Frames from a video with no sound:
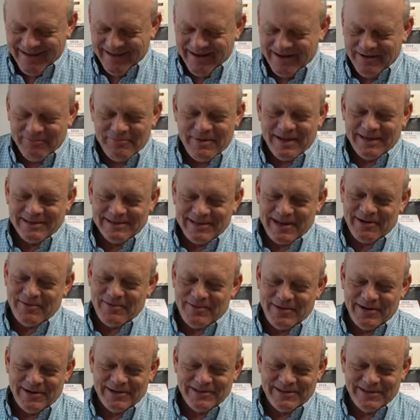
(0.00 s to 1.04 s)
everybody's got
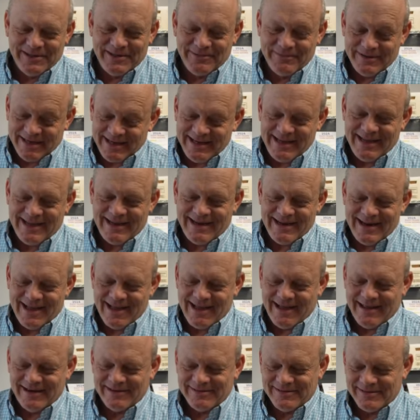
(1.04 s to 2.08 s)
one or two, but he had
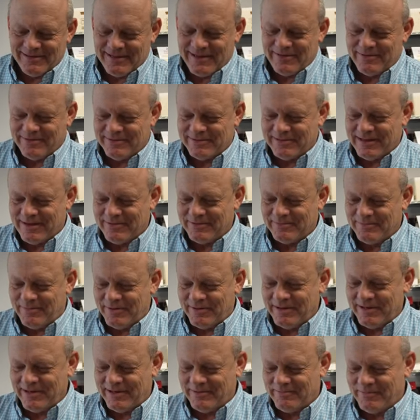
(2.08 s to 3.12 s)
nine, so that was that was
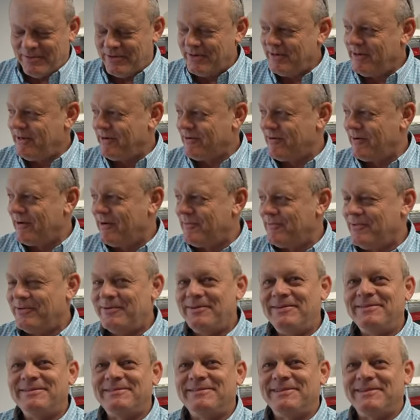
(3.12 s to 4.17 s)
pretty pretty
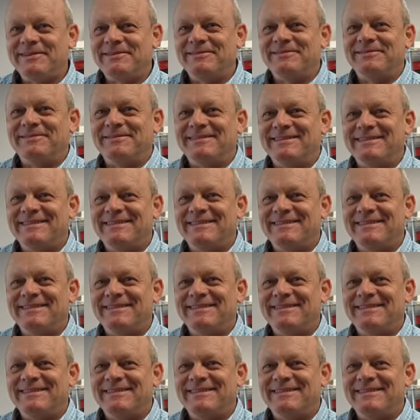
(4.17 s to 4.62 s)
incredible. So,